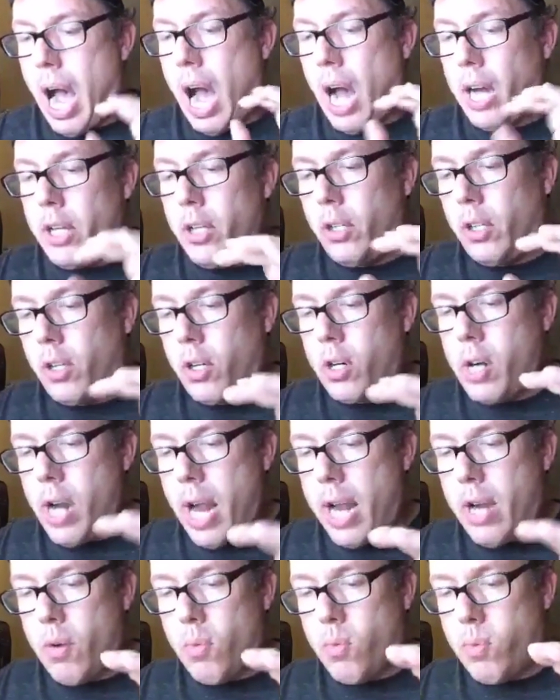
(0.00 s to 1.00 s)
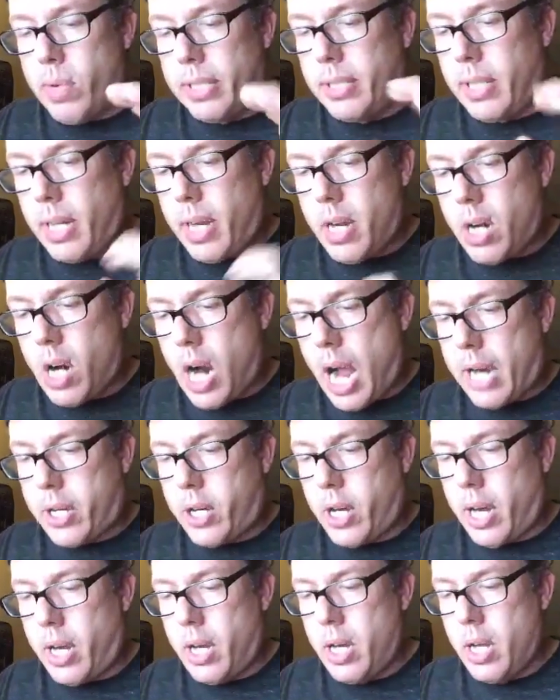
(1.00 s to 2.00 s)
How do you create recent
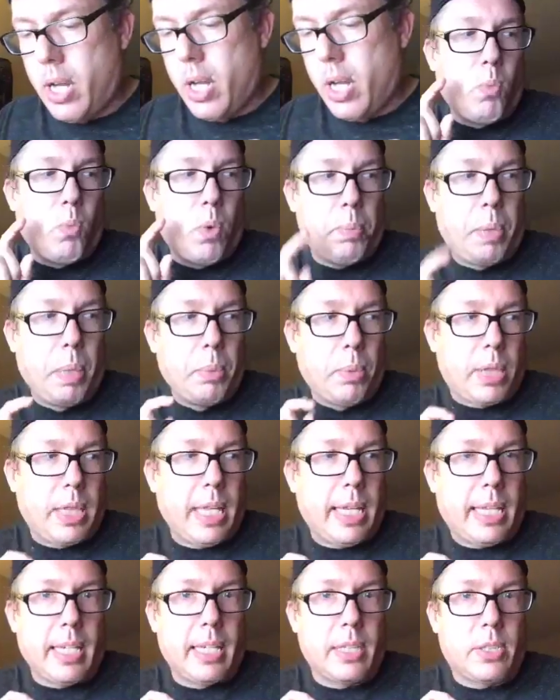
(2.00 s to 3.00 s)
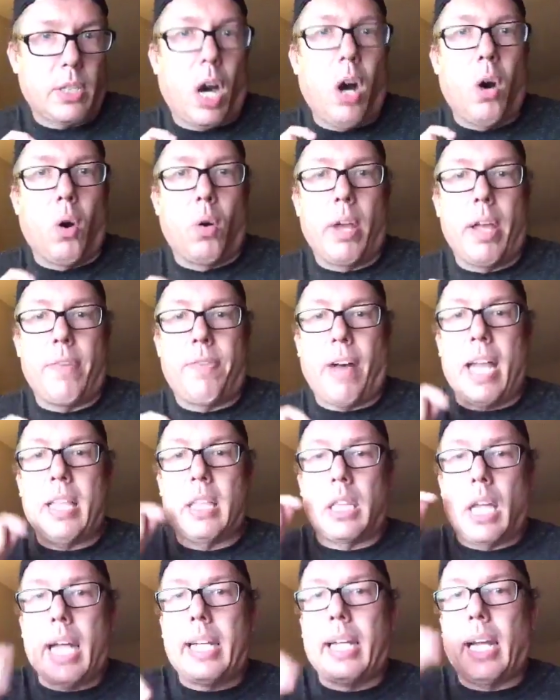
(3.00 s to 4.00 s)
interaction? What people think is, oh, if I
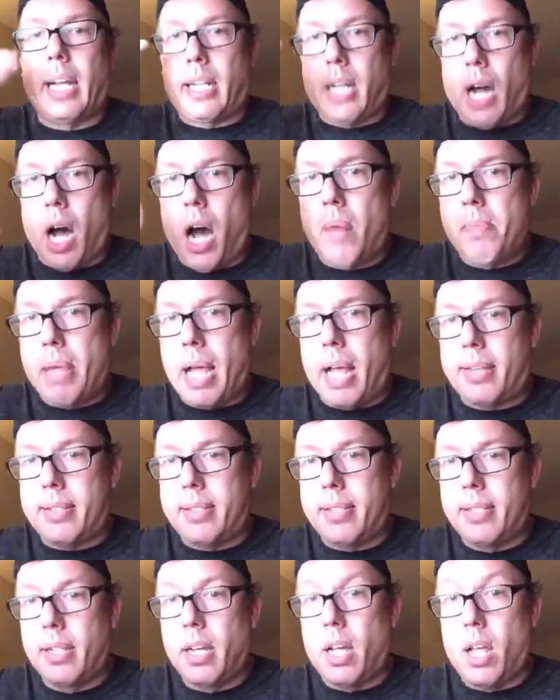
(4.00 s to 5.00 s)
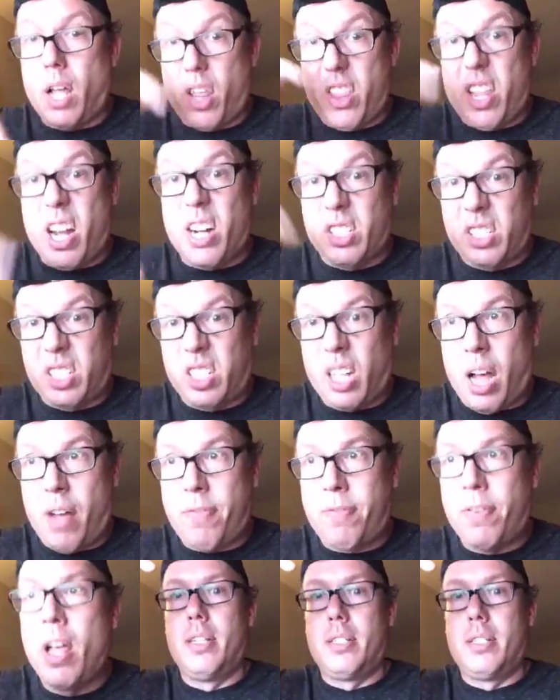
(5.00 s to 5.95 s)
like and comment their stuff,